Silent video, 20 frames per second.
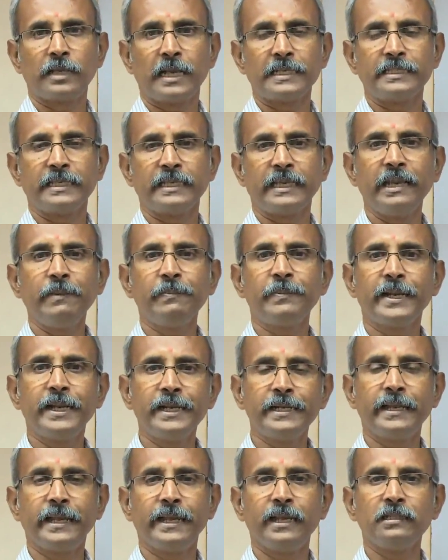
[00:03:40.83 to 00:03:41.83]
So as I keep
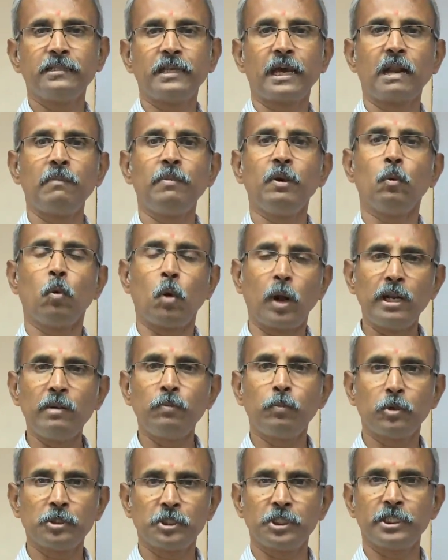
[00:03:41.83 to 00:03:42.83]
tilting, there will be
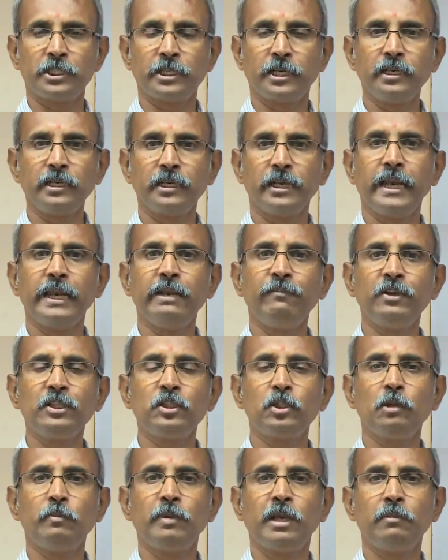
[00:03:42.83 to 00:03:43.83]
one position in
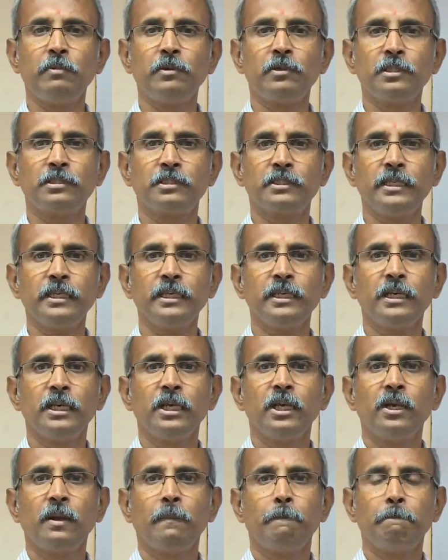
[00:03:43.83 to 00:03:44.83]
which you will be able to see
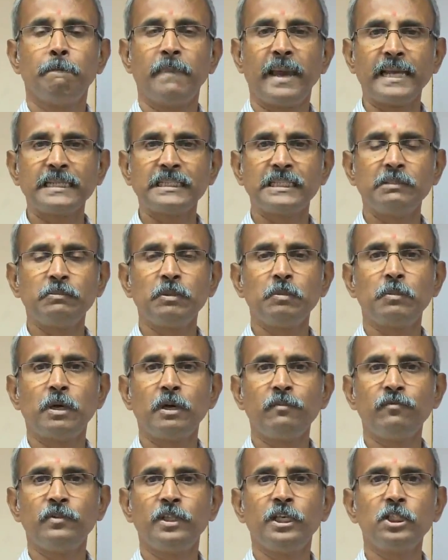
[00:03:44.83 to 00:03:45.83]

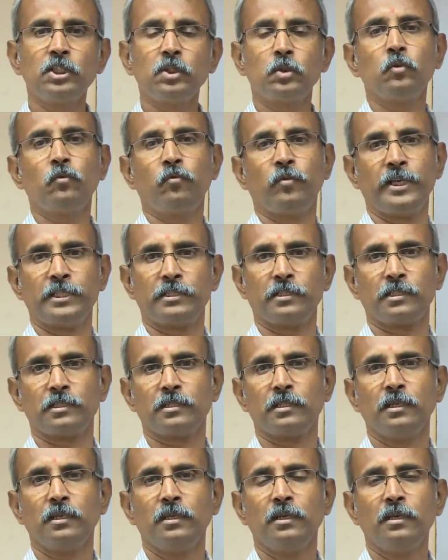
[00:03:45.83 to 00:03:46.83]
maximum of these two
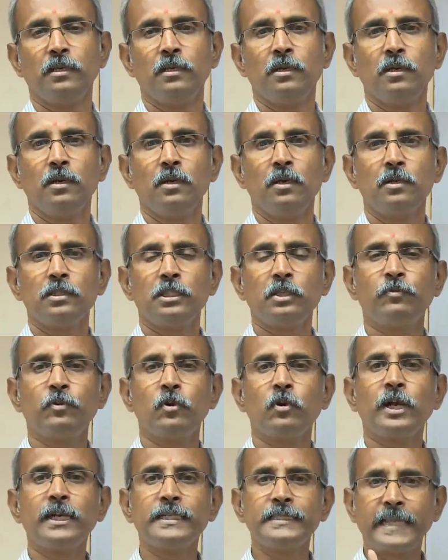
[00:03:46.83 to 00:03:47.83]
faces. So
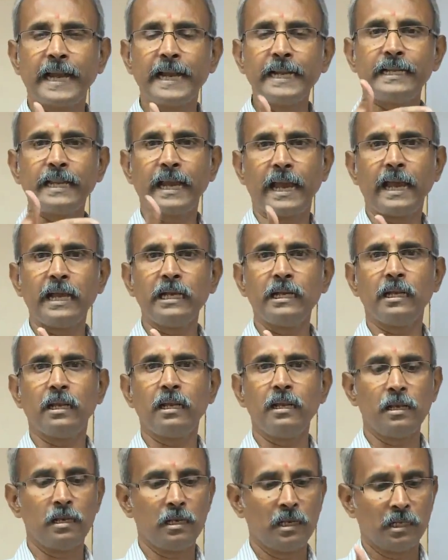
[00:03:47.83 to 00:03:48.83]
if you look at that
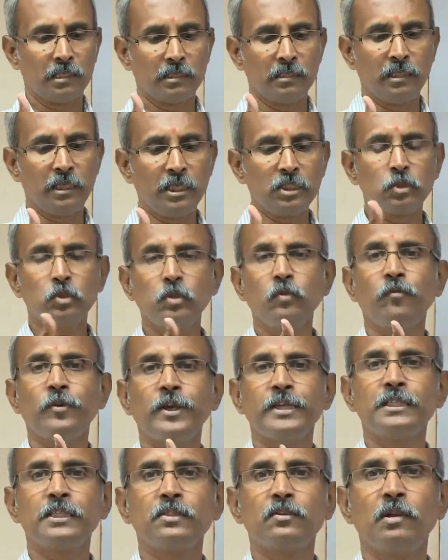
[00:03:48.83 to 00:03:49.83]
angle, these two
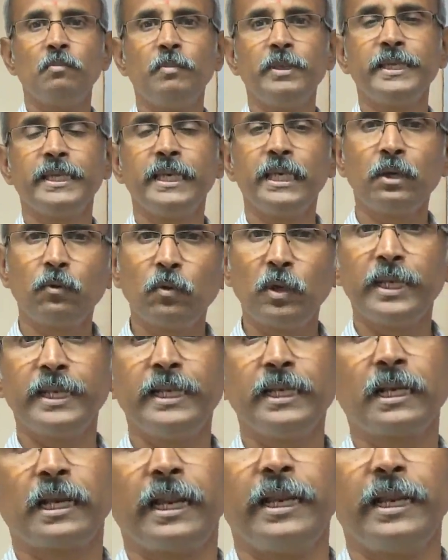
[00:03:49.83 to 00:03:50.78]
faces will be equally